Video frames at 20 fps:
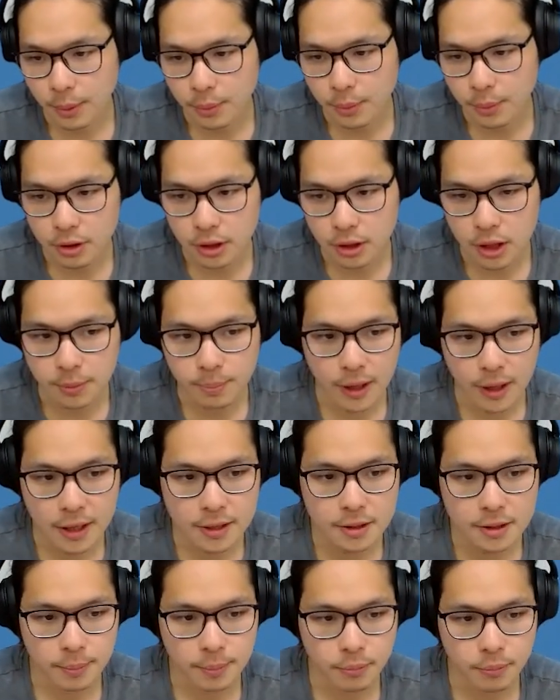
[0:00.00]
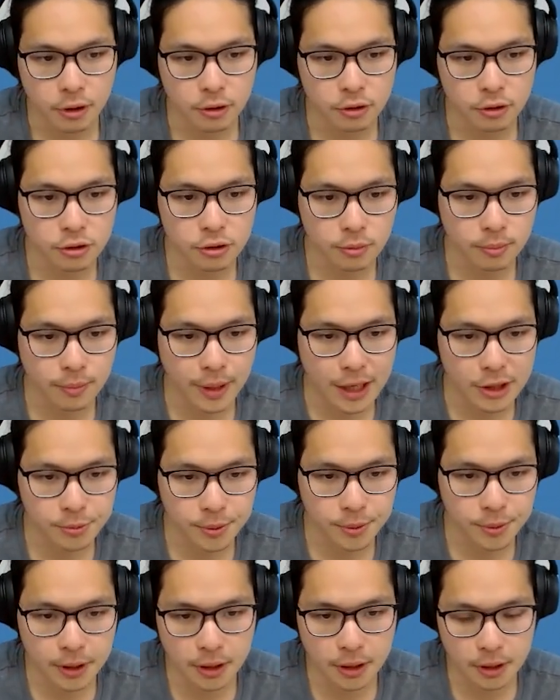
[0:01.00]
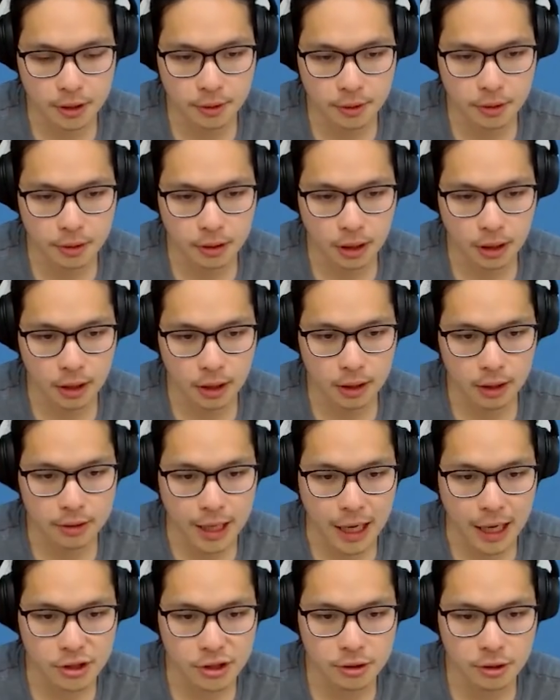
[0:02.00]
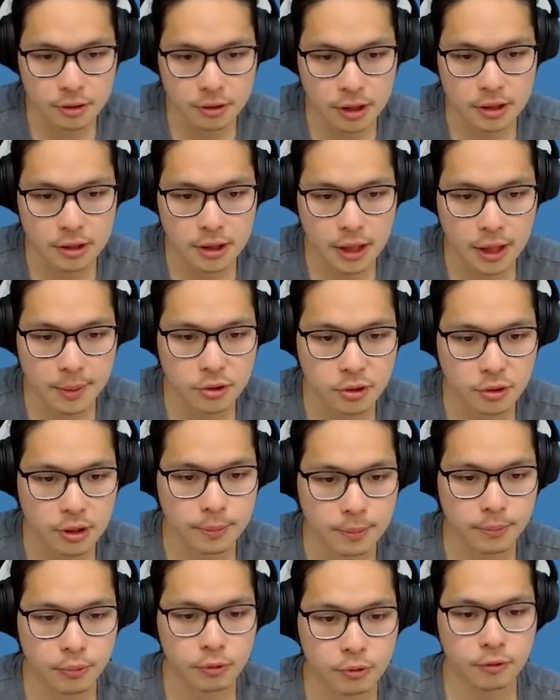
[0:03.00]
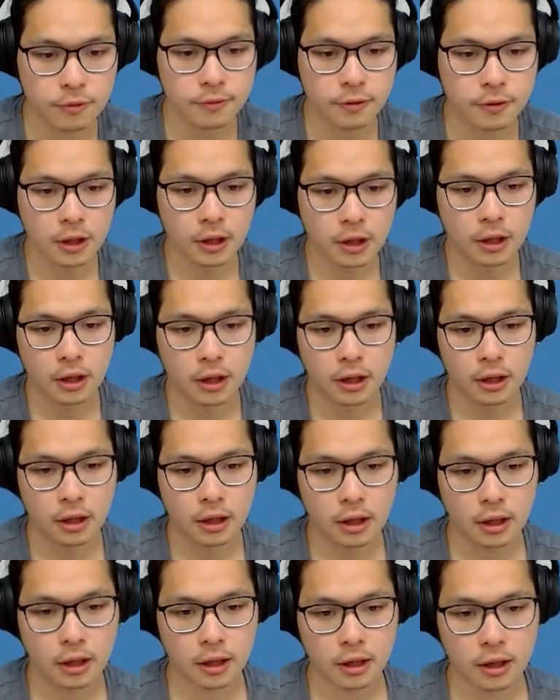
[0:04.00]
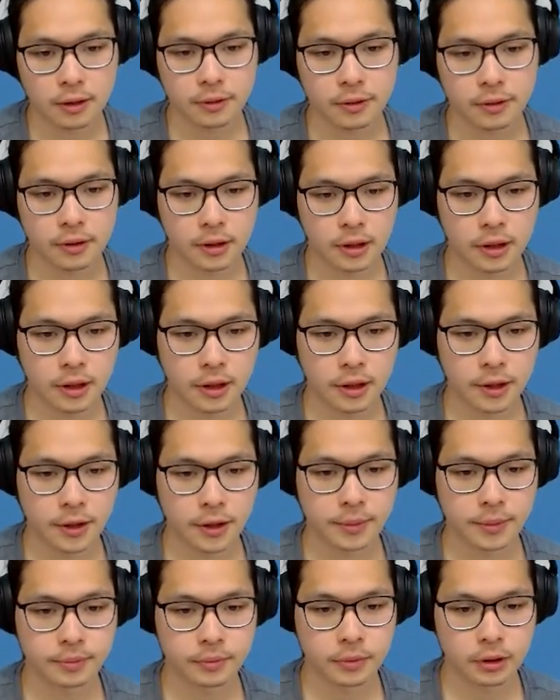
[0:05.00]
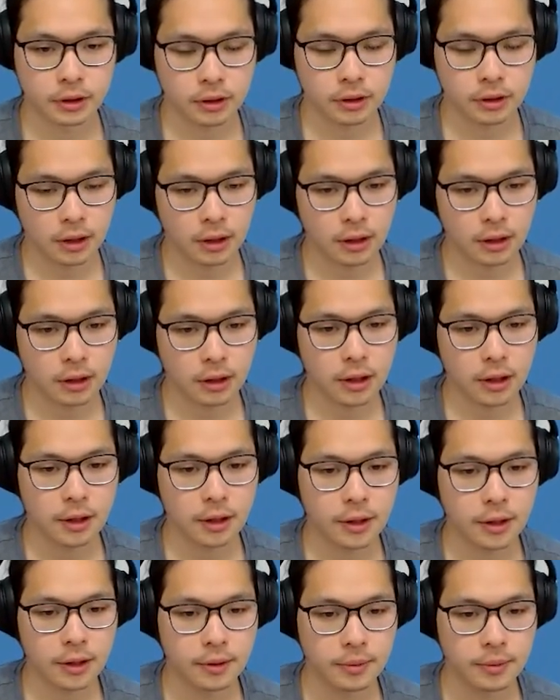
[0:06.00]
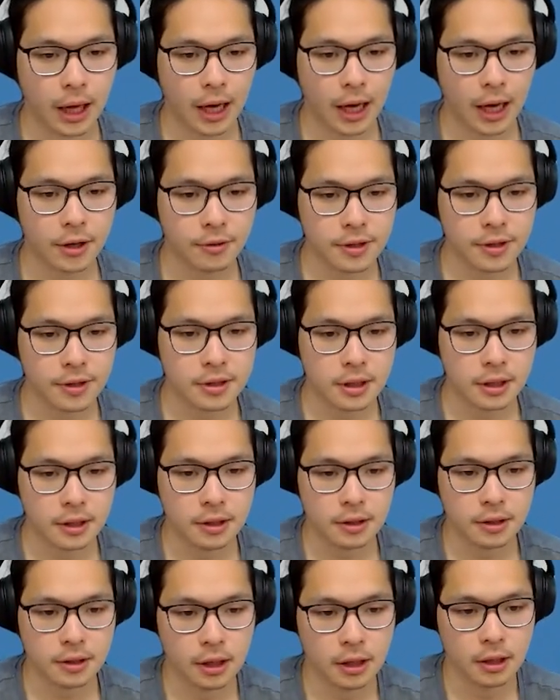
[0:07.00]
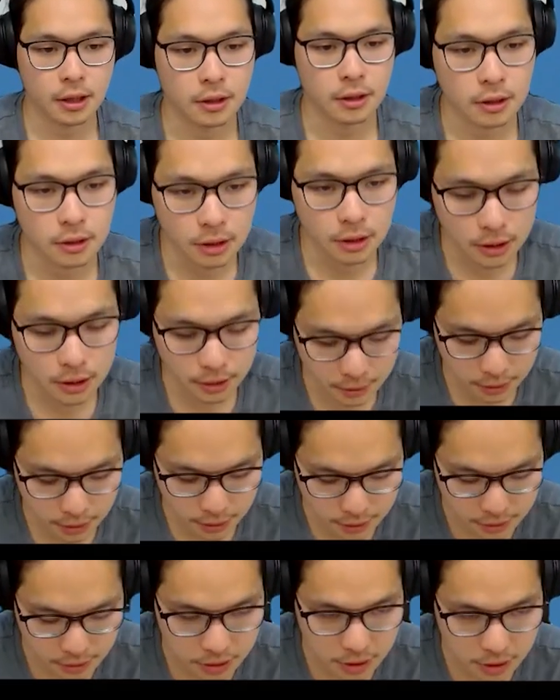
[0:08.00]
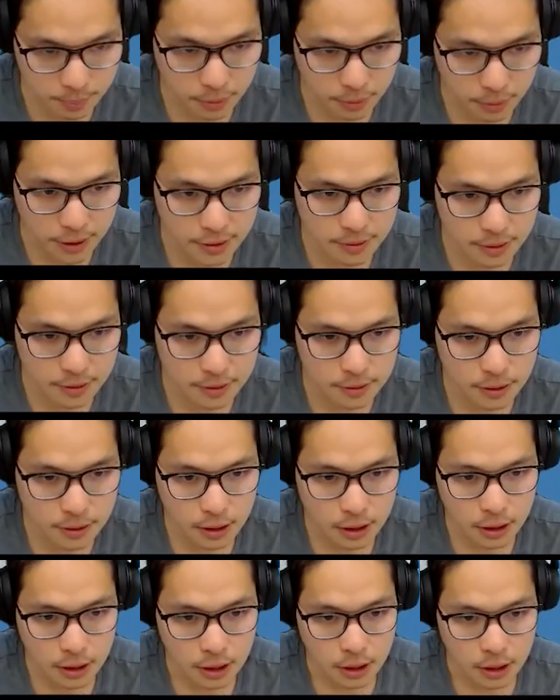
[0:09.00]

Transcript: community-based approach to map with the national DTM to improve the accuracy in certain places.